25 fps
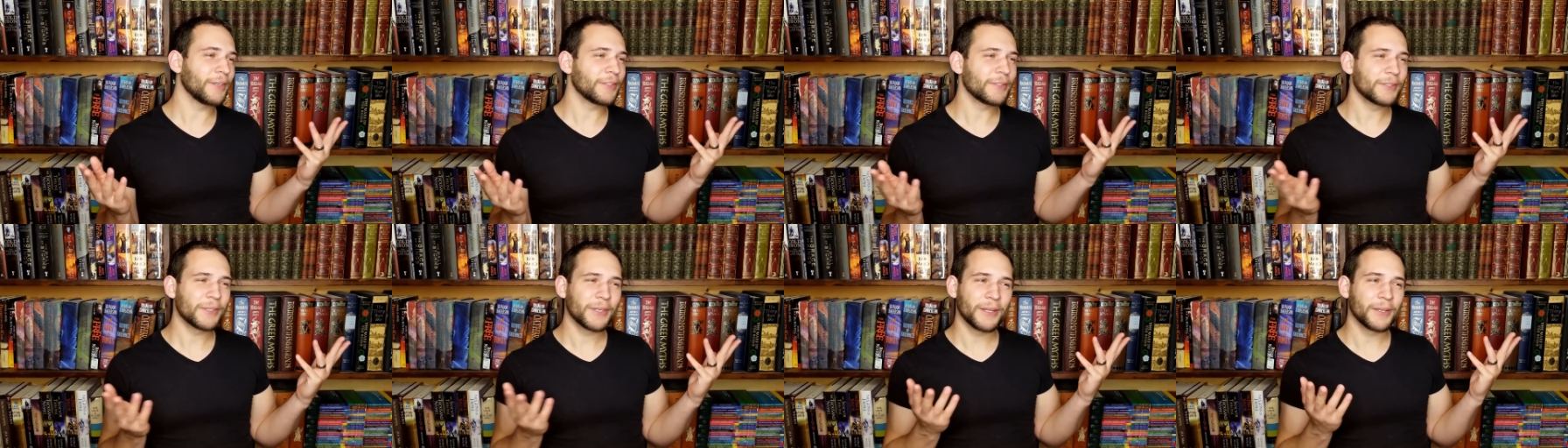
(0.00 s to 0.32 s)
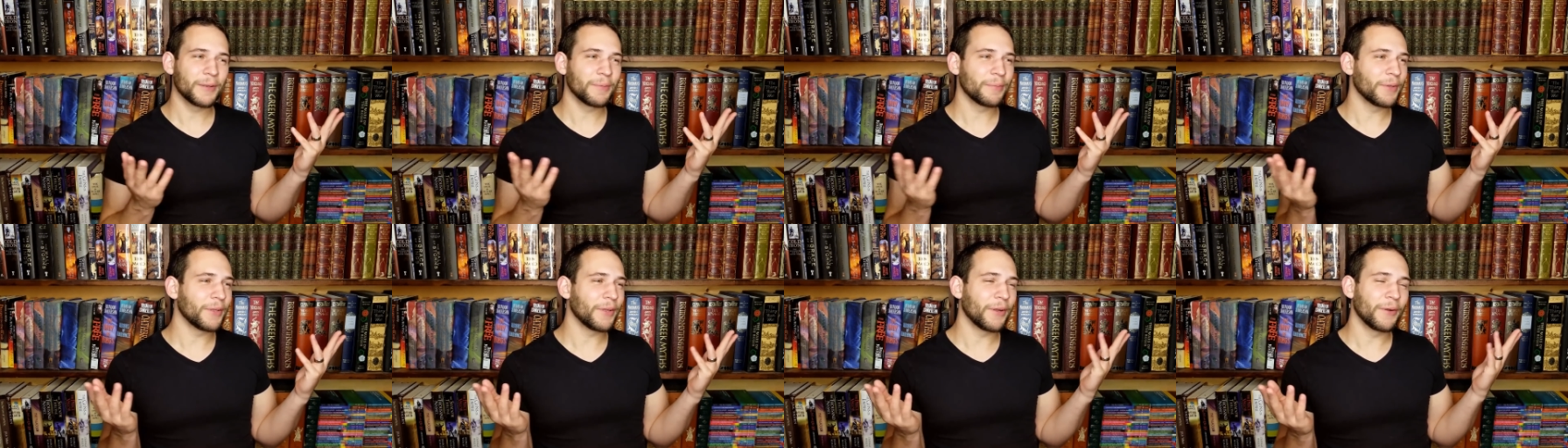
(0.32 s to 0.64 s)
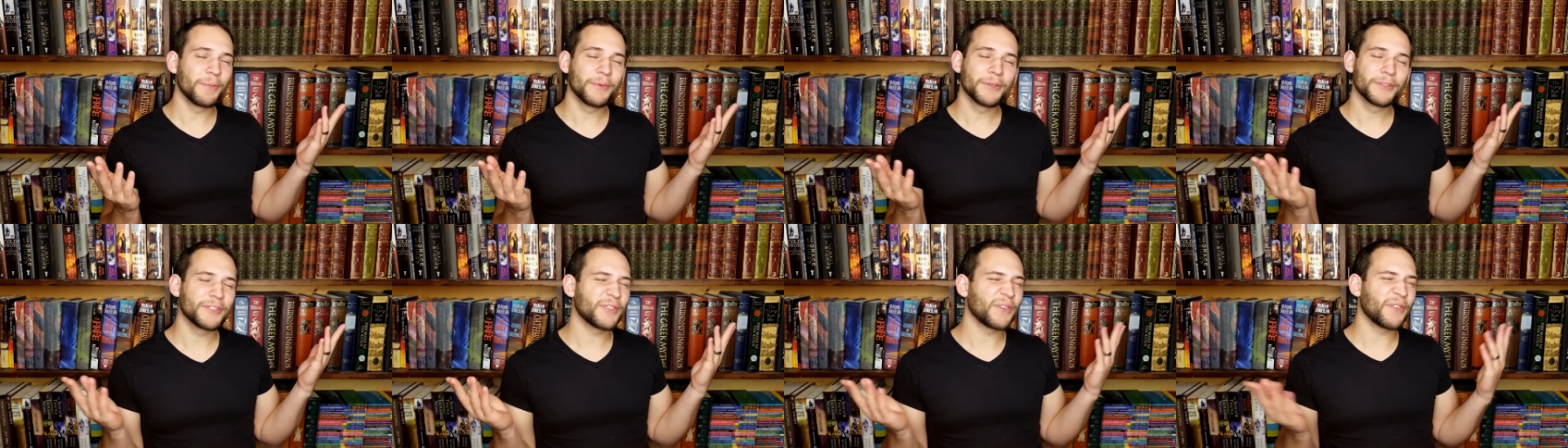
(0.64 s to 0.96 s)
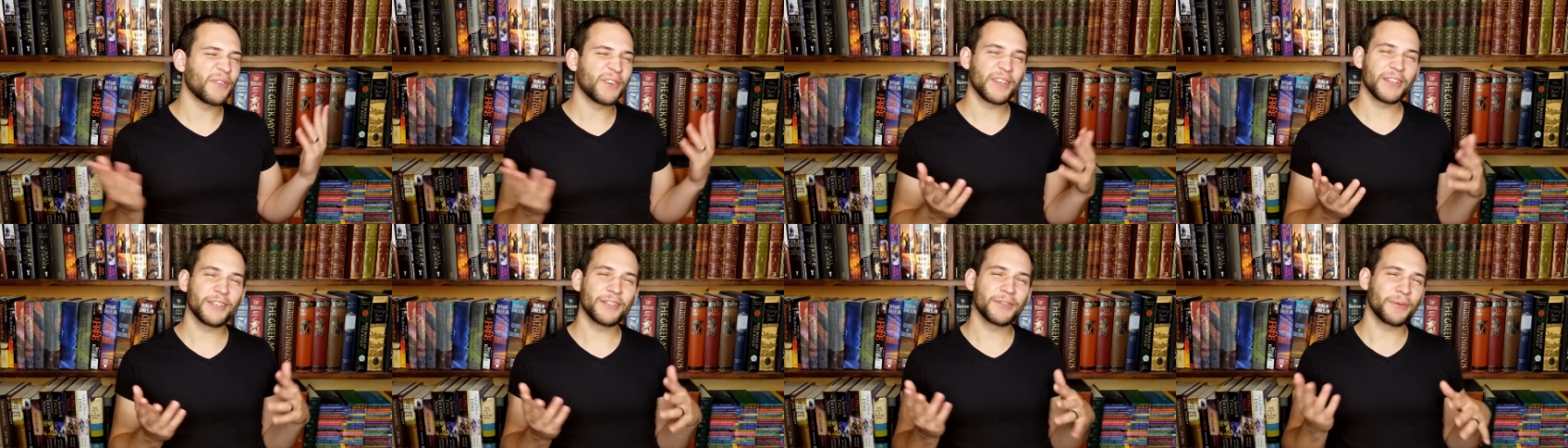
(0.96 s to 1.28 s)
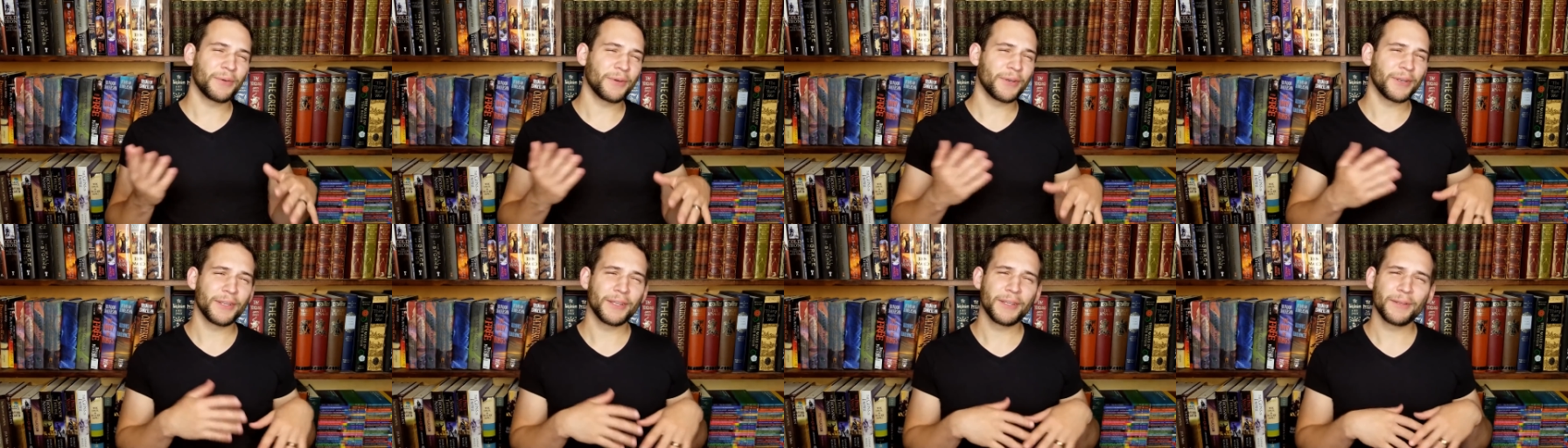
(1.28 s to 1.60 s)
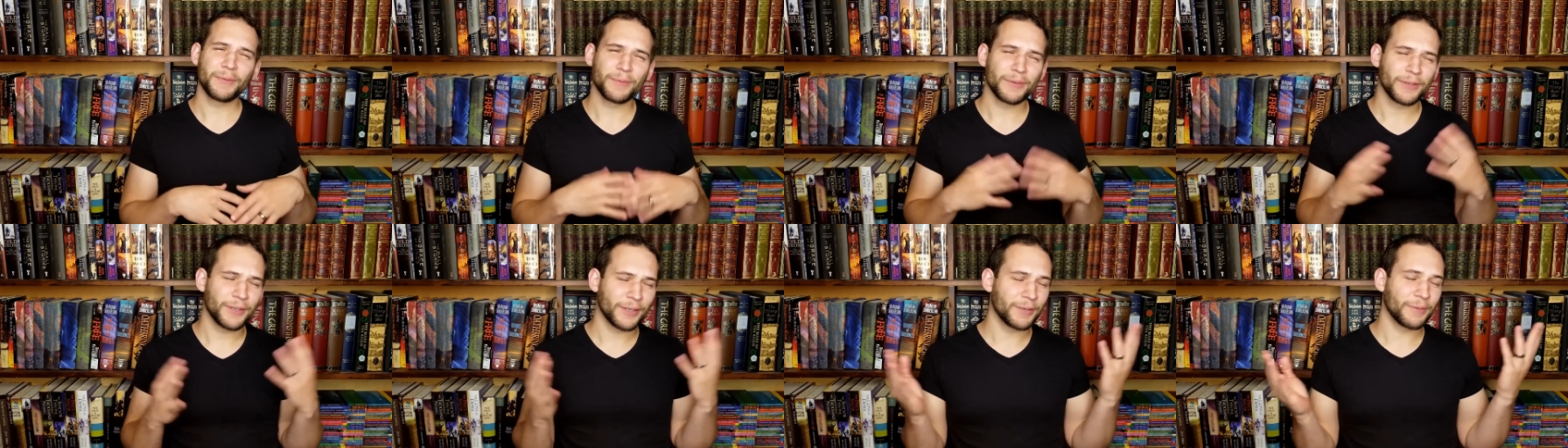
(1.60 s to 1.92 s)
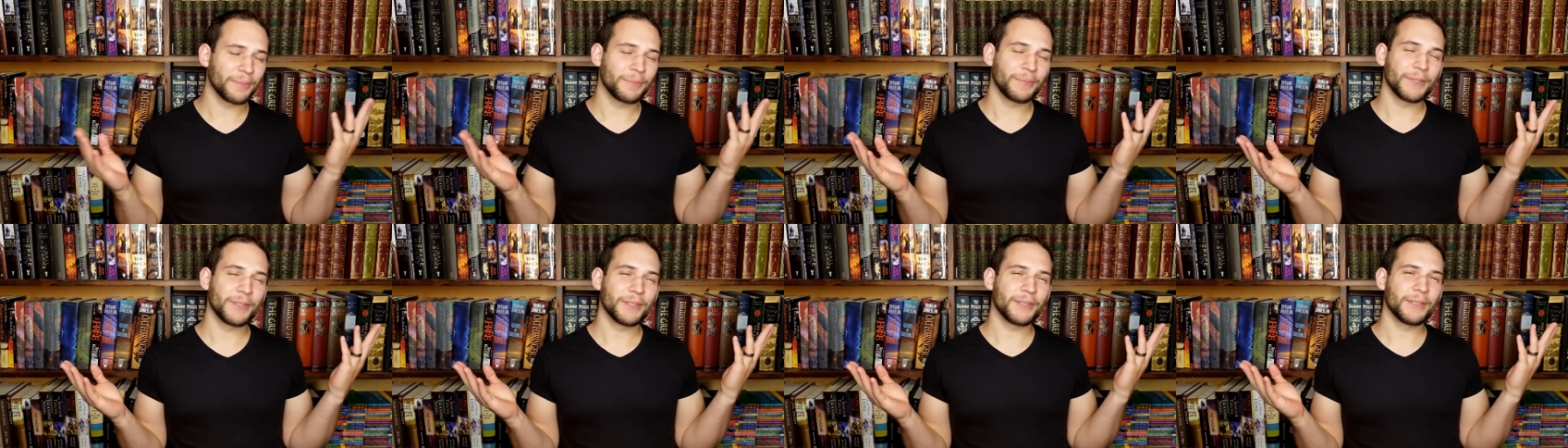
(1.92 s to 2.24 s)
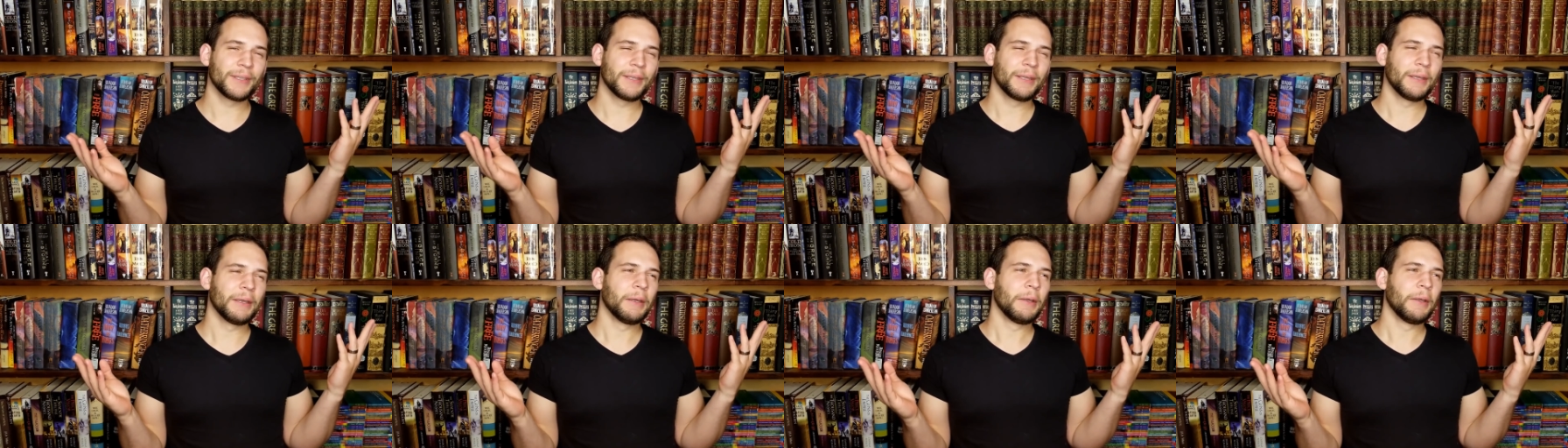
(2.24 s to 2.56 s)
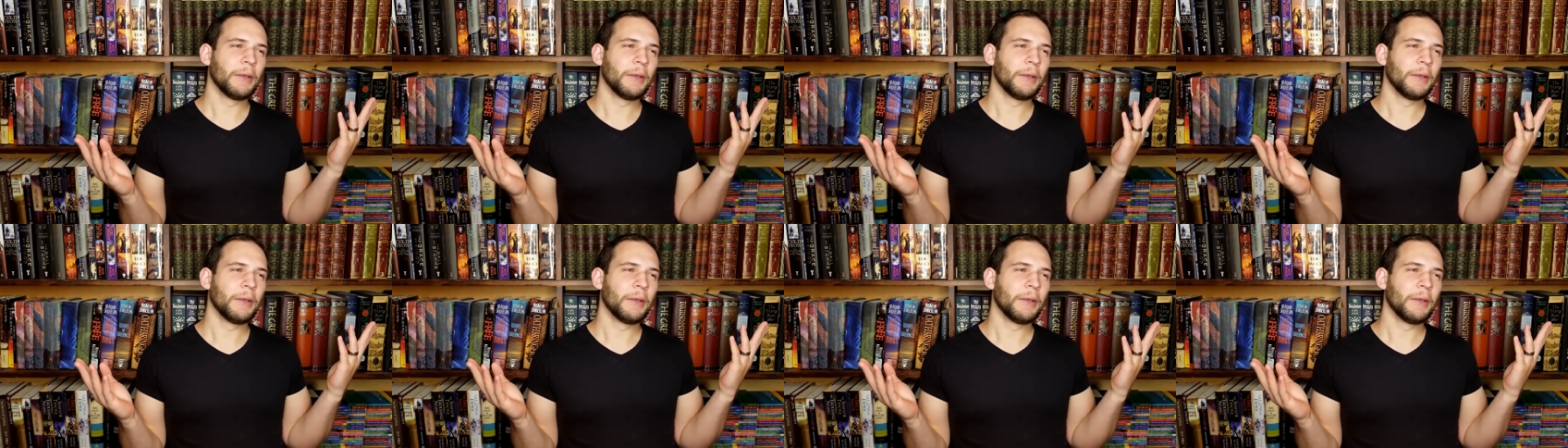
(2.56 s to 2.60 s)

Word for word: it's gonna be almost 2020, and we're gonna be,